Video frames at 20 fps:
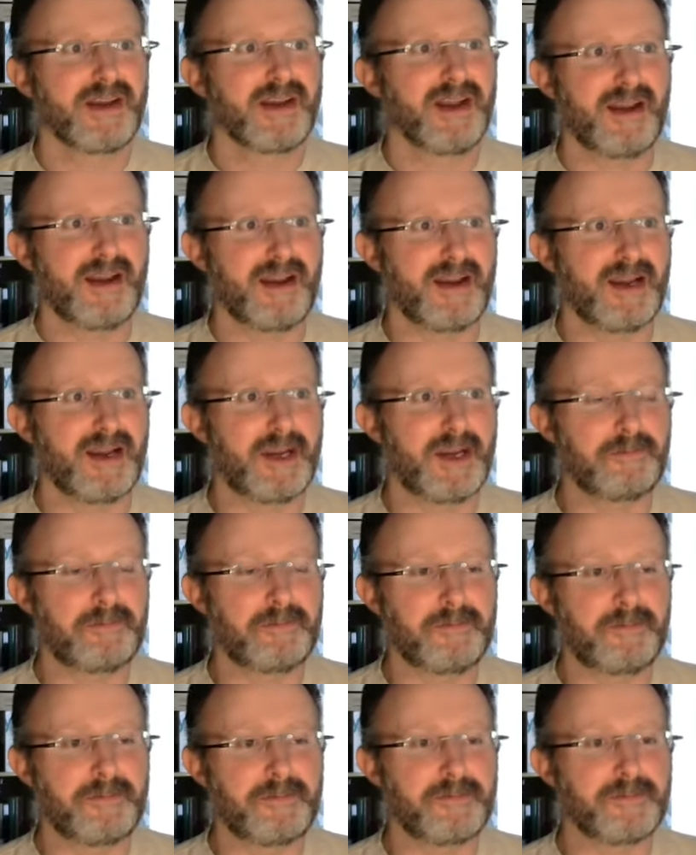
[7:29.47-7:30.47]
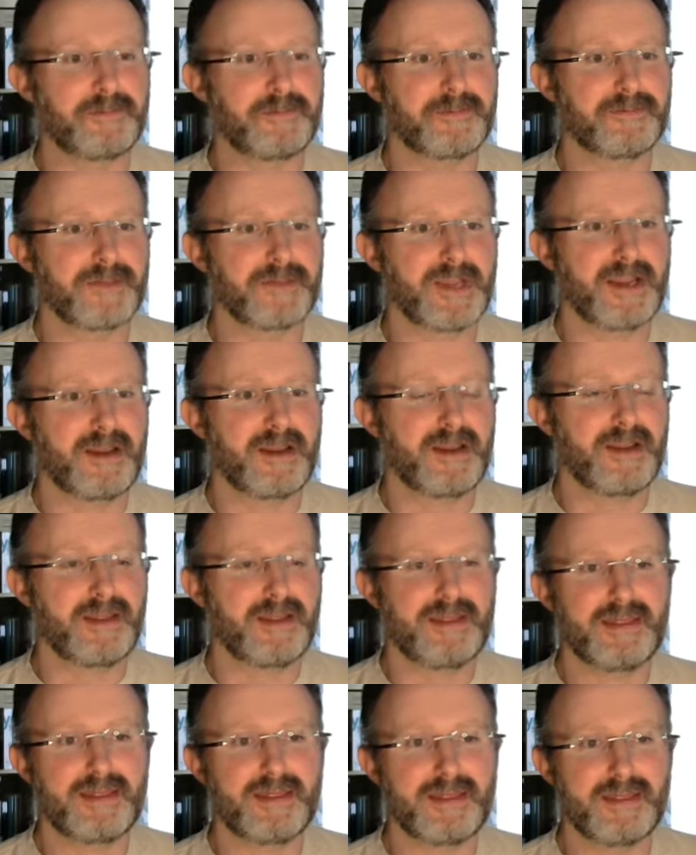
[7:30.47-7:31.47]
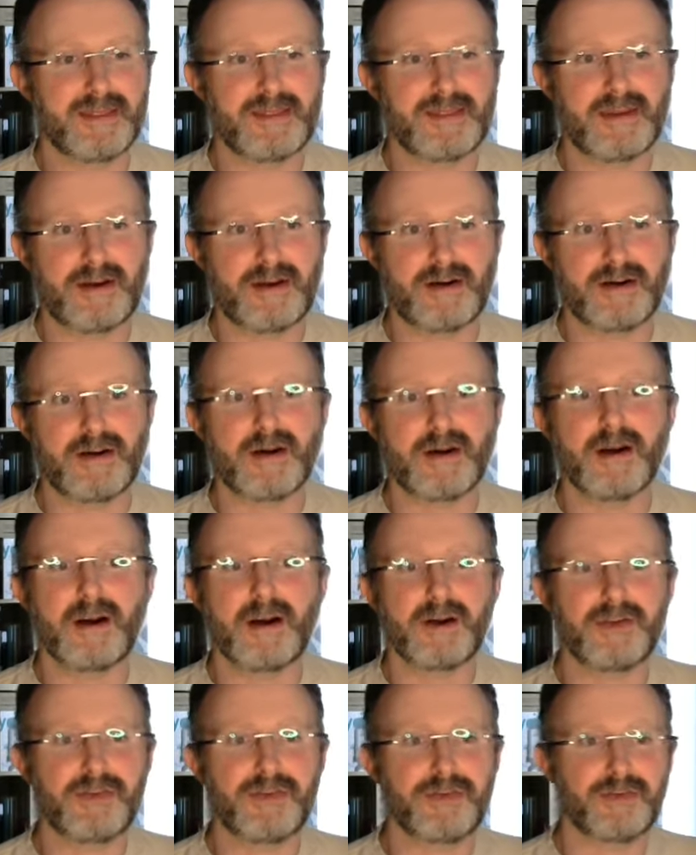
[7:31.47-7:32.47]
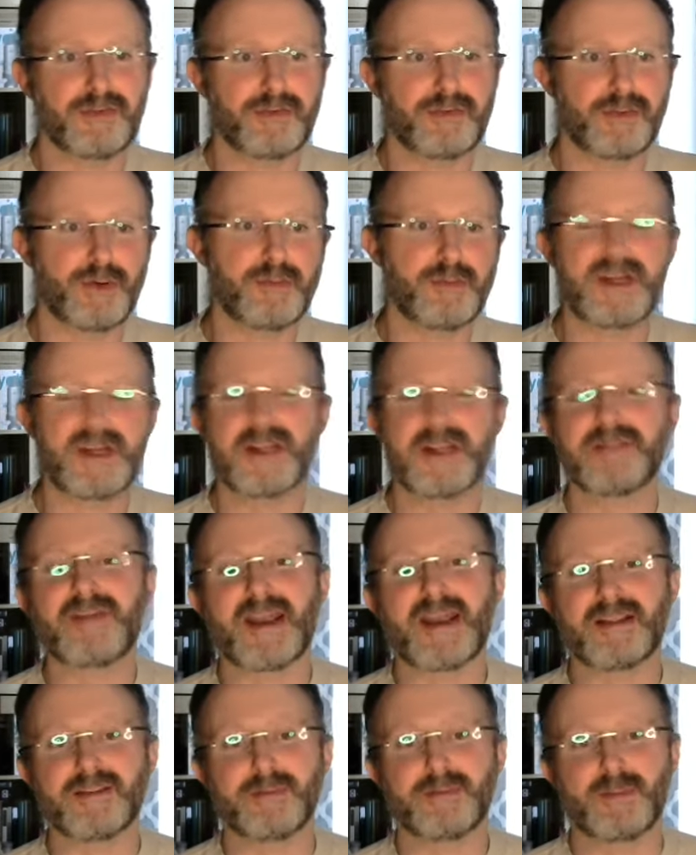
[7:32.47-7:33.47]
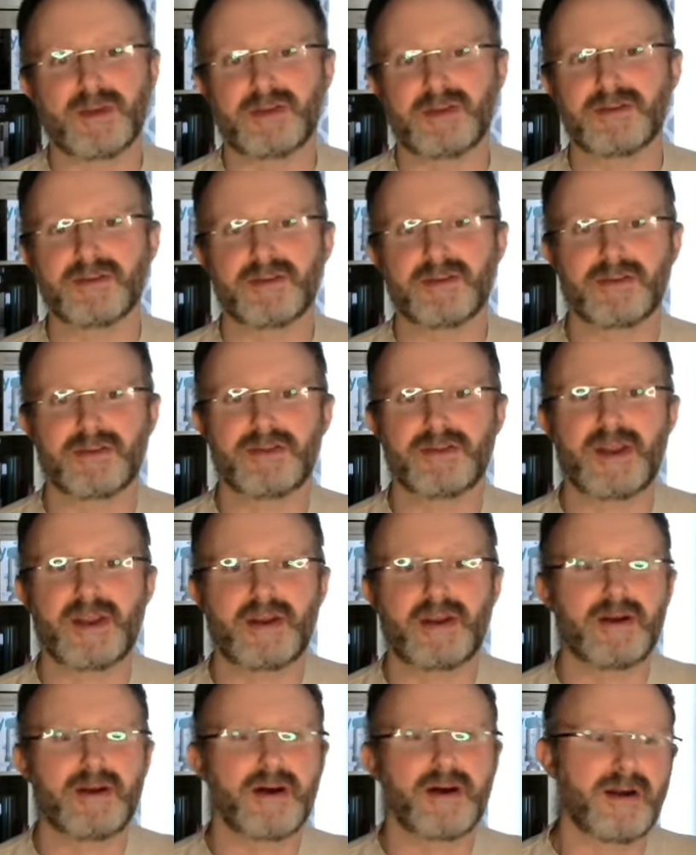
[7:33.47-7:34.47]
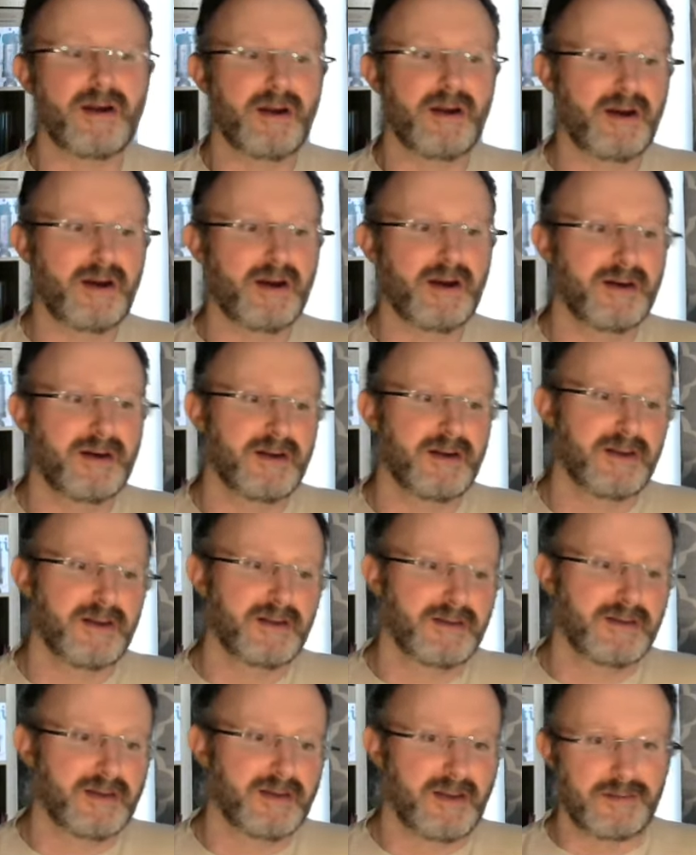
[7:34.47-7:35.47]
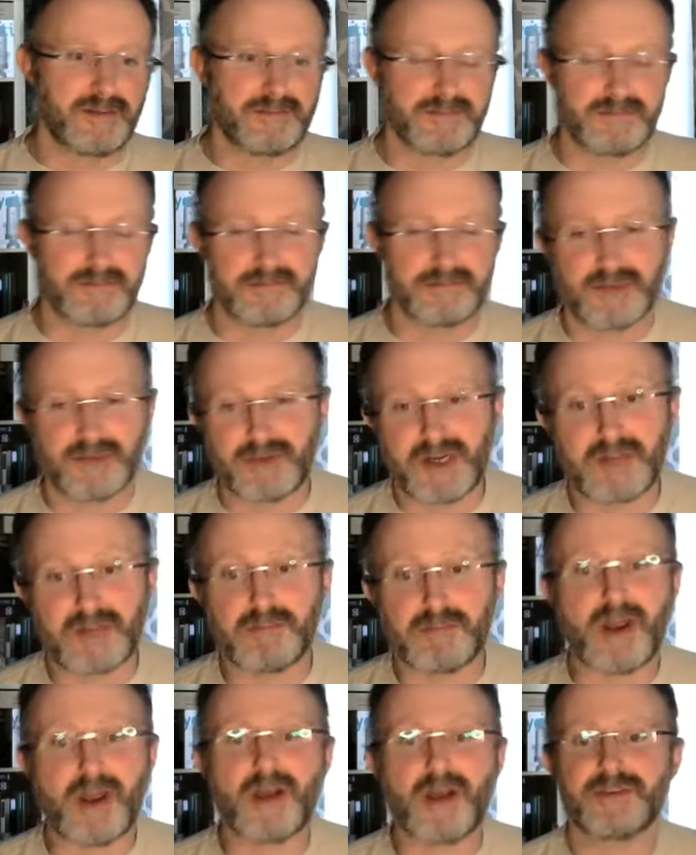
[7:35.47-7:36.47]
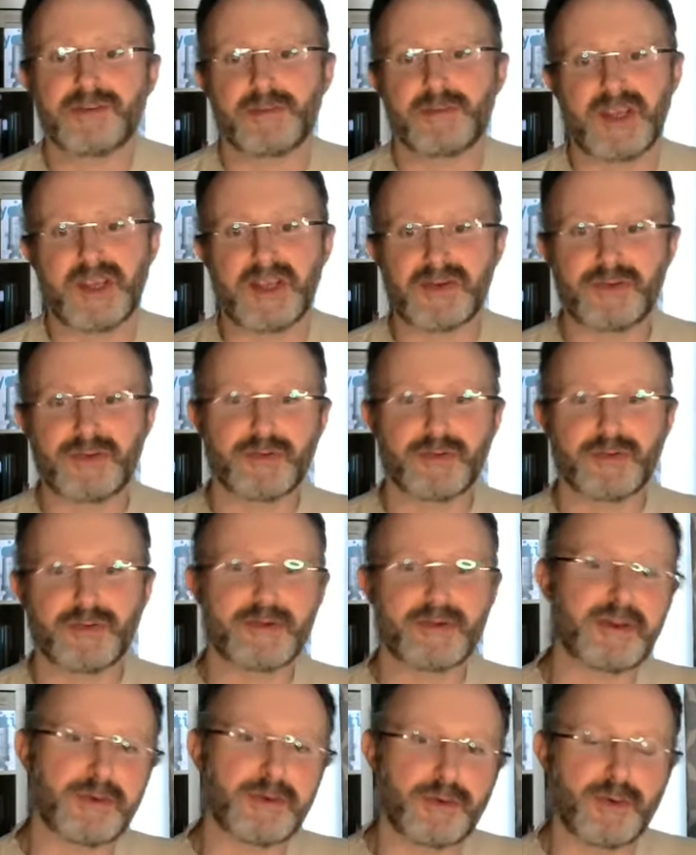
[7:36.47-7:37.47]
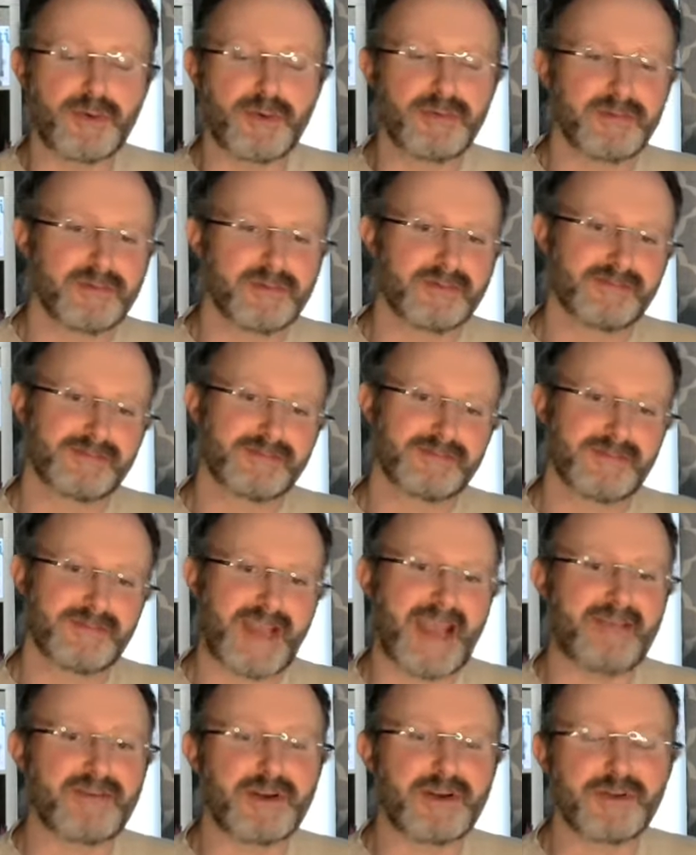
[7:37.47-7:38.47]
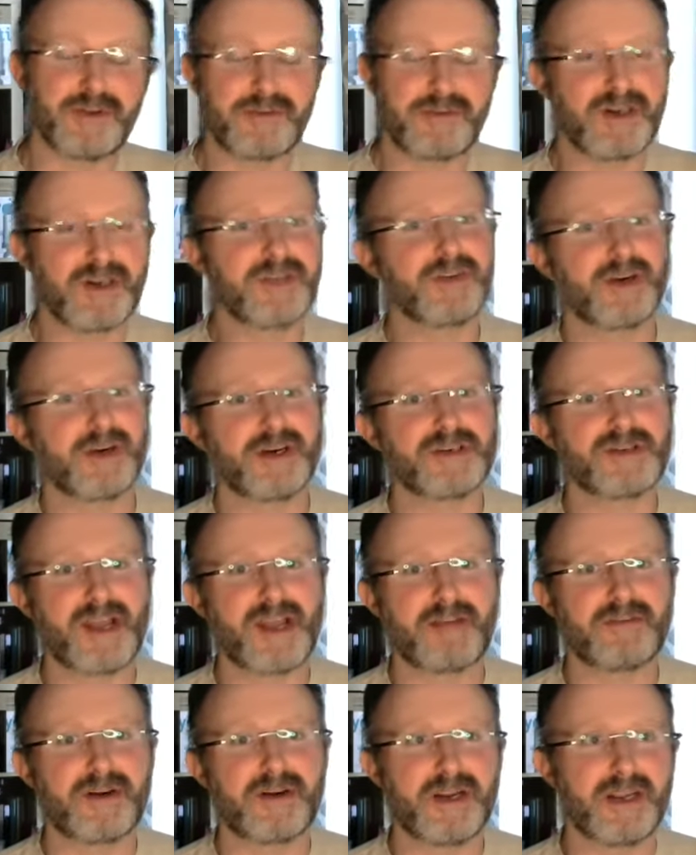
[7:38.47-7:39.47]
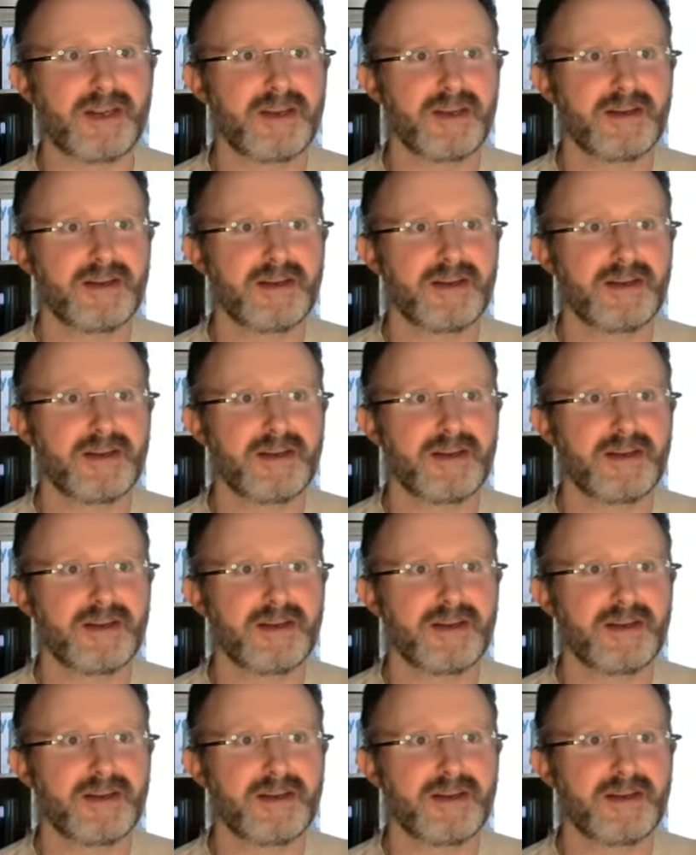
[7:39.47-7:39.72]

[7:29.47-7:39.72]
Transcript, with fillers: Um, there are so many advancements that are um, really blossoming into new avenues of research every